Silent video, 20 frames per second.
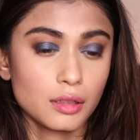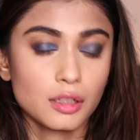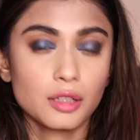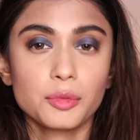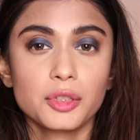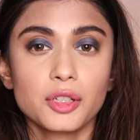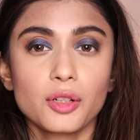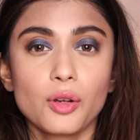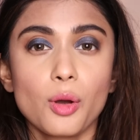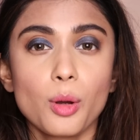I
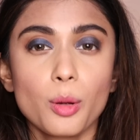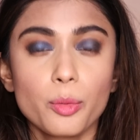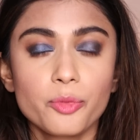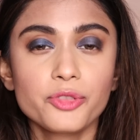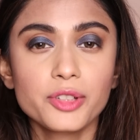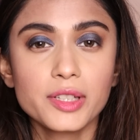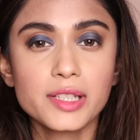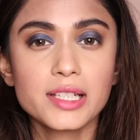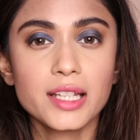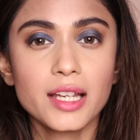mean,
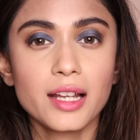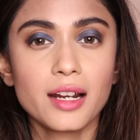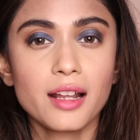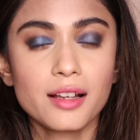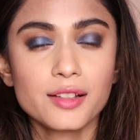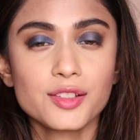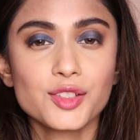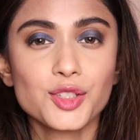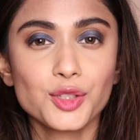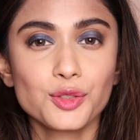obviously I'll
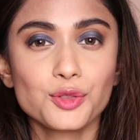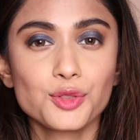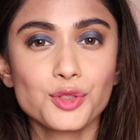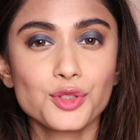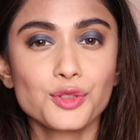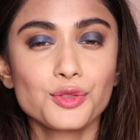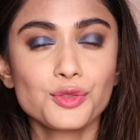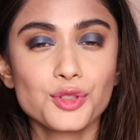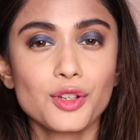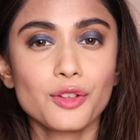ask you to
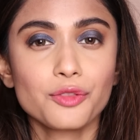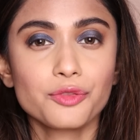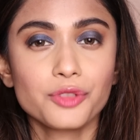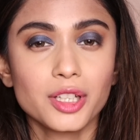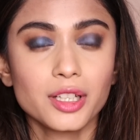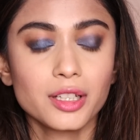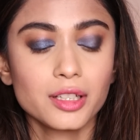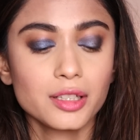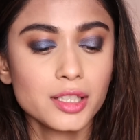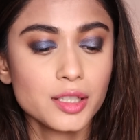use your
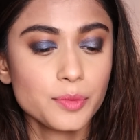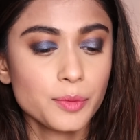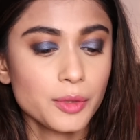fingers,